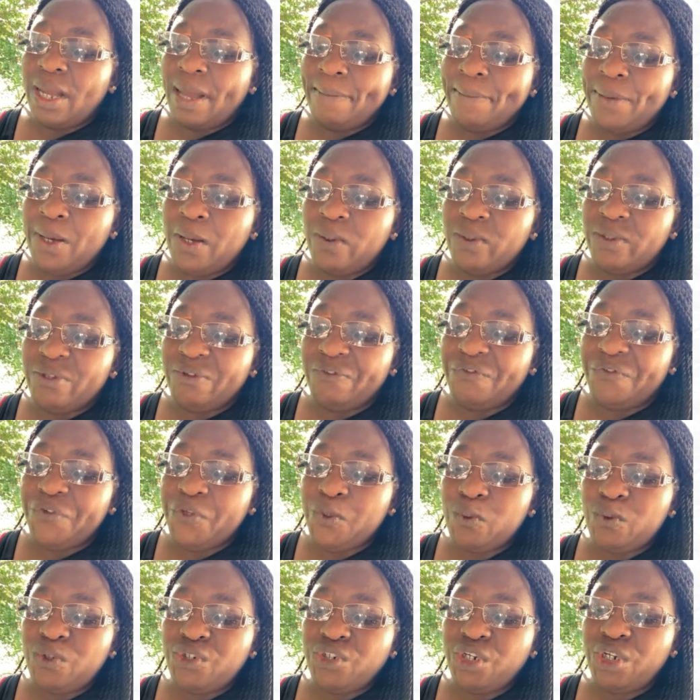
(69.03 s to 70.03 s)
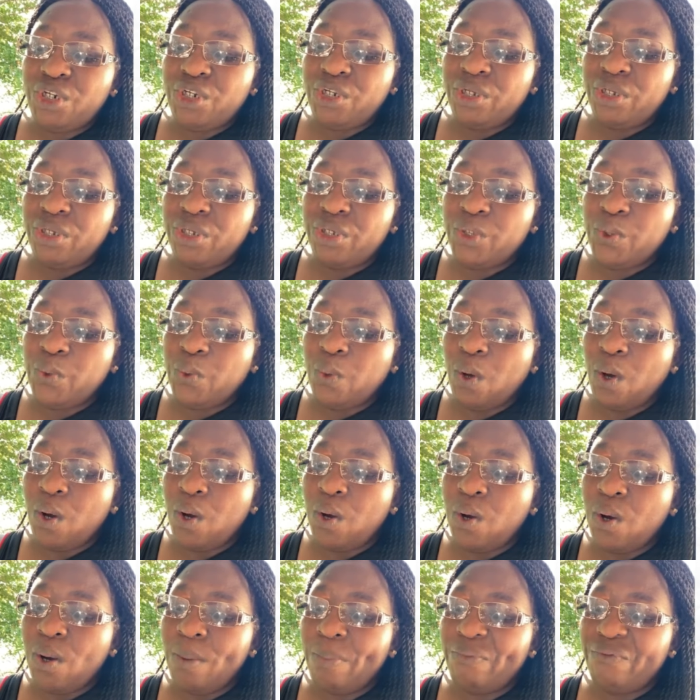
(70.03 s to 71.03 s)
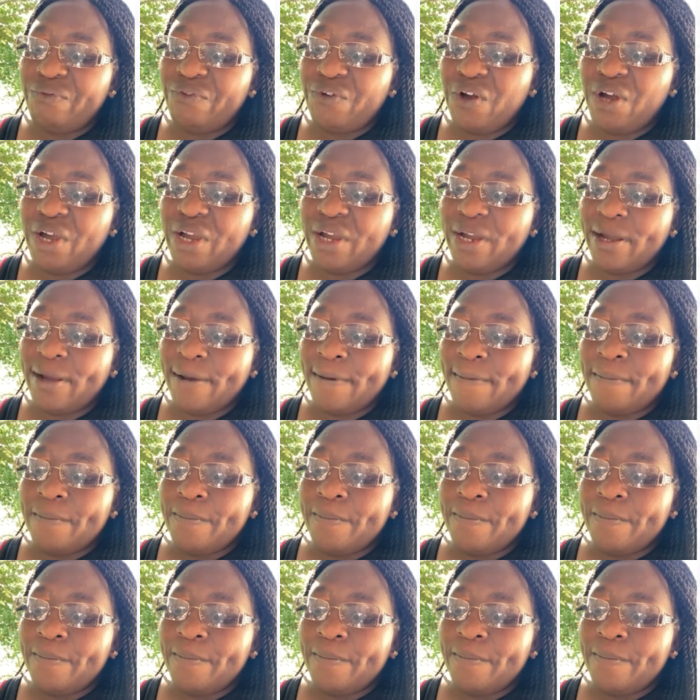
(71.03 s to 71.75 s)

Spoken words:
about the future you hope for.